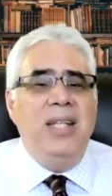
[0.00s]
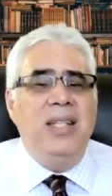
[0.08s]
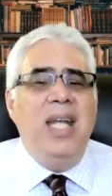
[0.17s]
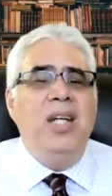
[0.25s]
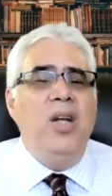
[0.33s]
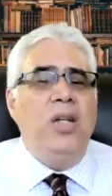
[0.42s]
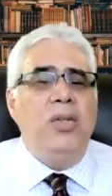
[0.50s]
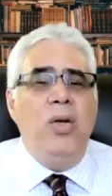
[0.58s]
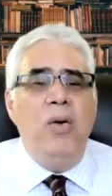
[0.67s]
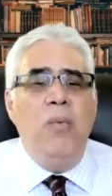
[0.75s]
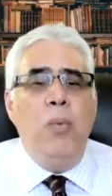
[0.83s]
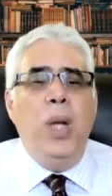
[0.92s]
they're not
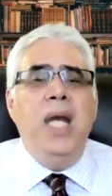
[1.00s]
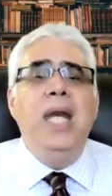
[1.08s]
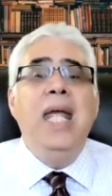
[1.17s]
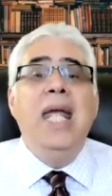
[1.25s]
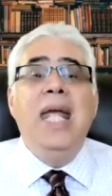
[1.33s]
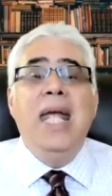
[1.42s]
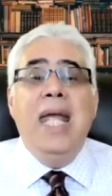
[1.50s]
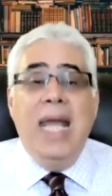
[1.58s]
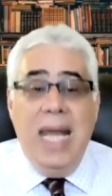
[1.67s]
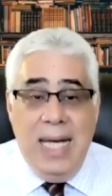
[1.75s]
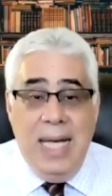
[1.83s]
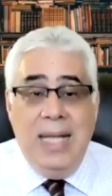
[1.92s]
gonna win
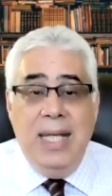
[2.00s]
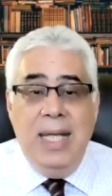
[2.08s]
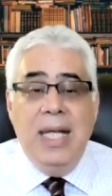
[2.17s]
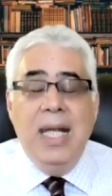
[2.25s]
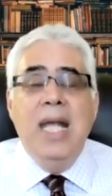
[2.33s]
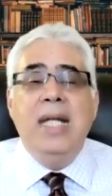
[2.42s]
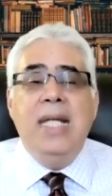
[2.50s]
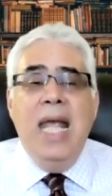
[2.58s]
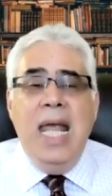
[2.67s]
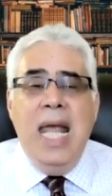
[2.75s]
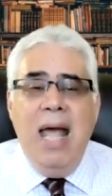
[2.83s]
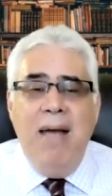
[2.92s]
anything.
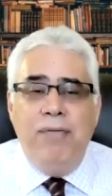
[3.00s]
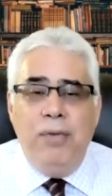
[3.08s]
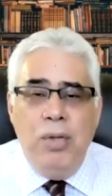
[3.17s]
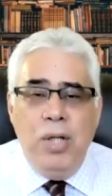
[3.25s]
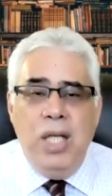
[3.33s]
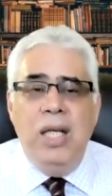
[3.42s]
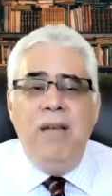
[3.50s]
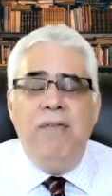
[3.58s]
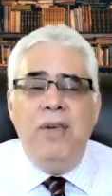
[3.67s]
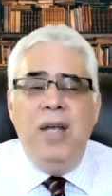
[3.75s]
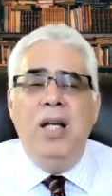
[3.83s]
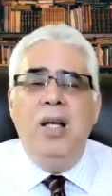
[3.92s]
They have to give
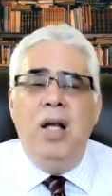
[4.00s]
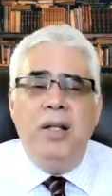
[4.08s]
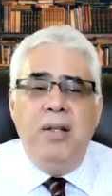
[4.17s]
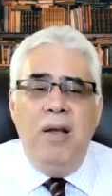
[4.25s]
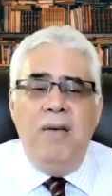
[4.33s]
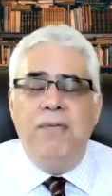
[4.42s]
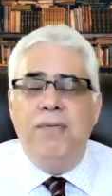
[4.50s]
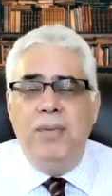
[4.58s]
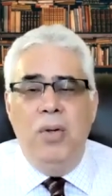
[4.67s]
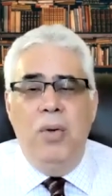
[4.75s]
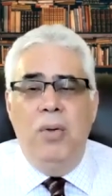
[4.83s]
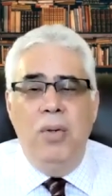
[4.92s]
a lot of,
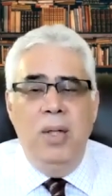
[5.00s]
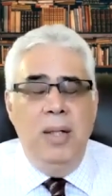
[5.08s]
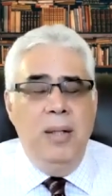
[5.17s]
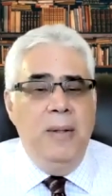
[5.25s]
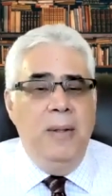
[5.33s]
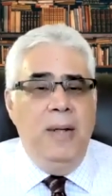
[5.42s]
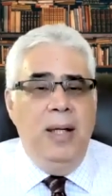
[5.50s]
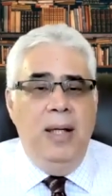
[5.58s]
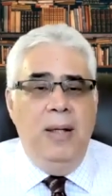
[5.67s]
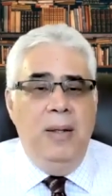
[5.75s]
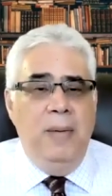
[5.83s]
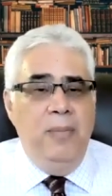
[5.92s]
you know,
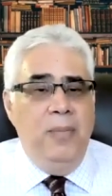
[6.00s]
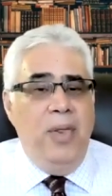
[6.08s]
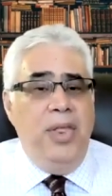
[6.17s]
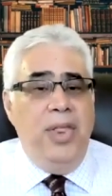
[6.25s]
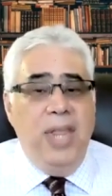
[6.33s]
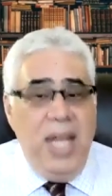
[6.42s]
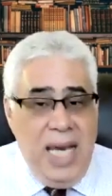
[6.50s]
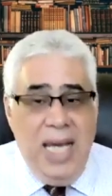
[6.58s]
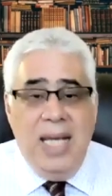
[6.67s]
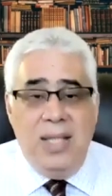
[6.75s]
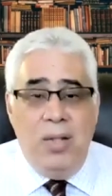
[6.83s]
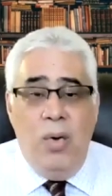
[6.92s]
uh,
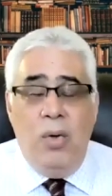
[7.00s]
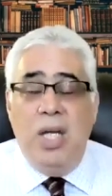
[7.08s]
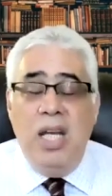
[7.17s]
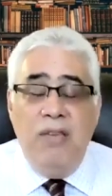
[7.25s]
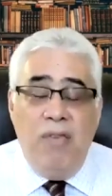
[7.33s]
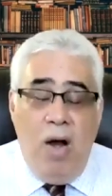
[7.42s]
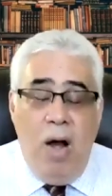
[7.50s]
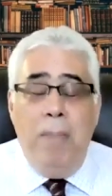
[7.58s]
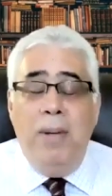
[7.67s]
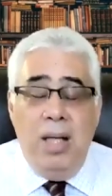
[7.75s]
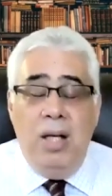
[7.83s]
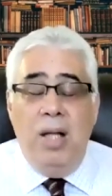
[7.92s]
things or give
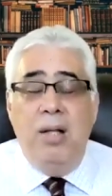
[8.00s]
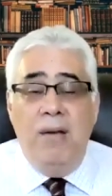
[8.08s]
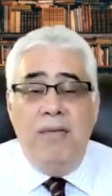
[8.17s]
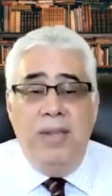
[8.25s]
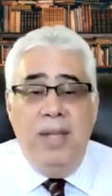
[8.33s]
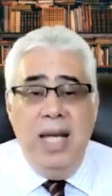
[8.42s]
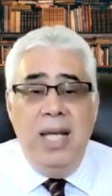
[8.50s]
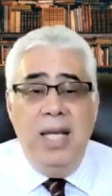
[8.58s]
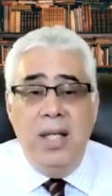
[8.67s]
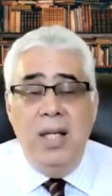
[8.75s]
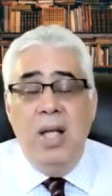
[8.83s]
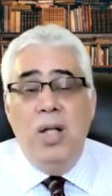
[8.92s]
up a lot of
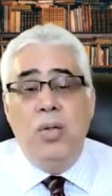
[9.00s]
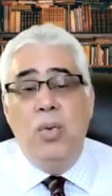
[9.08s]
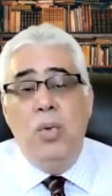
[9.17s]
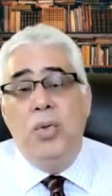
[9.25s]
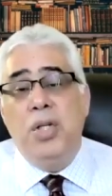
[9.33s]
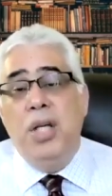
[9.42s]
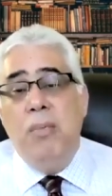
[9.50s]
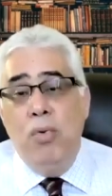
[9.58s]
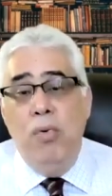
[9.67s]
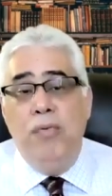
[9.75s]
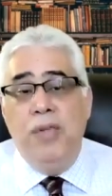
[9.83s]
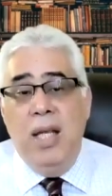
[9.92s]
things to
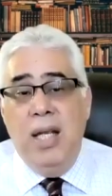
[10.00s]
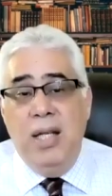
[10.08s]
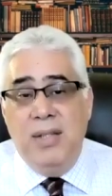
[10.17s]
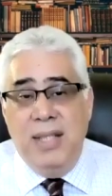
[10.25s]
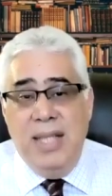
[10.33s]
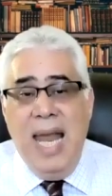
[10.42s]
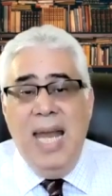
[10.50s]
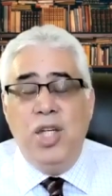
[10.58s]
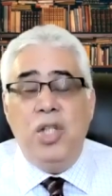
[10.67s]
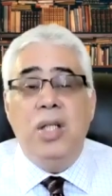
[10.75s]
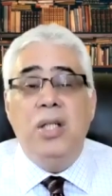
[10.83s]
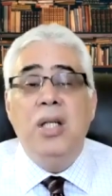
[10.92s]
remove the
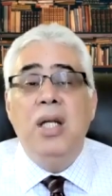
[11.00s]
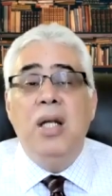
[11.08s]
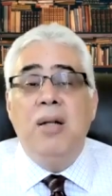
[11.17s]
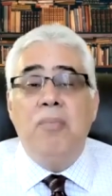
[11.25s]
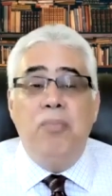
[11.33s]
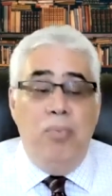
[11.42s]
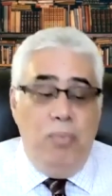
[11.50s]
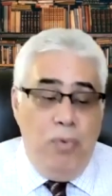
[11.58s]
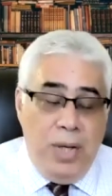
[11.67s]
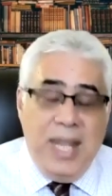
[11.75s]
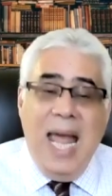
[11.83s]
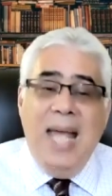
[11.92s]
sanction.
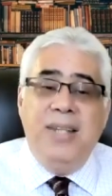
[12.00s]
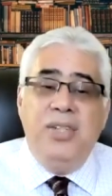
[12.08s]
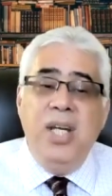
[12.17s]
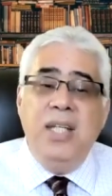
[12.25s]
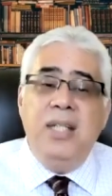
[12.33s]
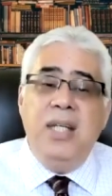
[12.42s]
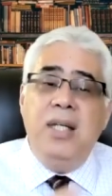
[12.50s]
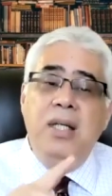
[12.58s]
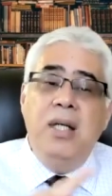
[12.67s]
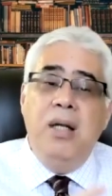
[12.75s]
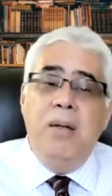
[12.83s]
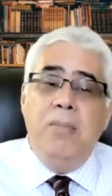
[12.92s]
For that reason,
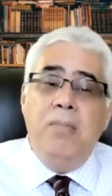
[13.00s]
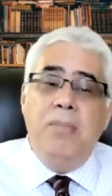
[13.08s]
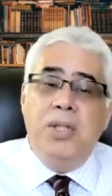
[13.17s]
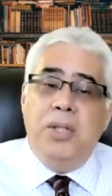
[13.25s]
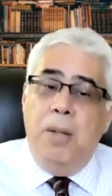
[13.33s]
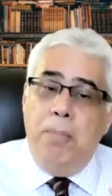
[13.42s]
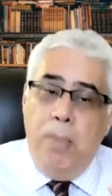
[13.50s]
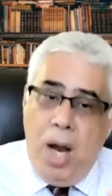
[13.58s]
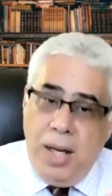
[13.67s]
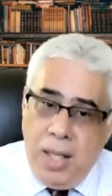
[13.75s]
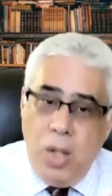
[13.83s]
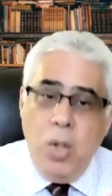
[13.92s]
Mr.
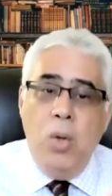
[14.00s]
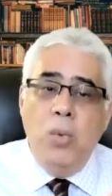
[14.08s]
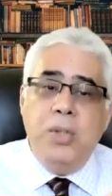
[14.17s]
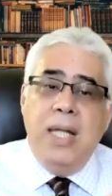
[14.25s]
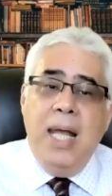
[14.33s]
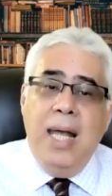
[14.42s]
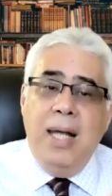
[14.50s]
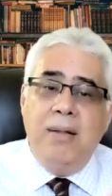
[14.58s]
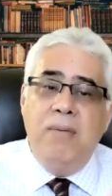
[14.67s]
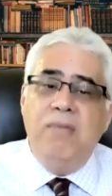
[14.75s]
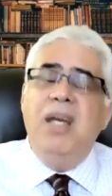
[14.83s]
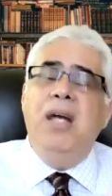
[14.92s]
Biden knows that
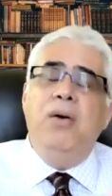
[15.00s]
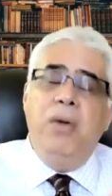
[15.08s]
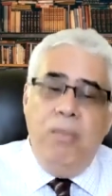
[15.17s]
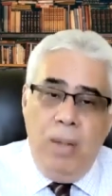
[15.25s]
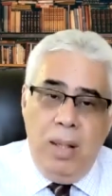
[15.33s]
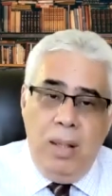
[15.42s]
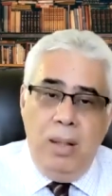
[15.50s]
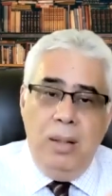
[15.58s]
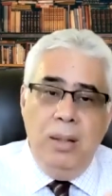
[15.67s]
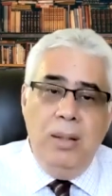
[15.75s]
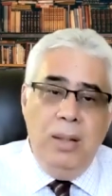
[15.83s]
very well.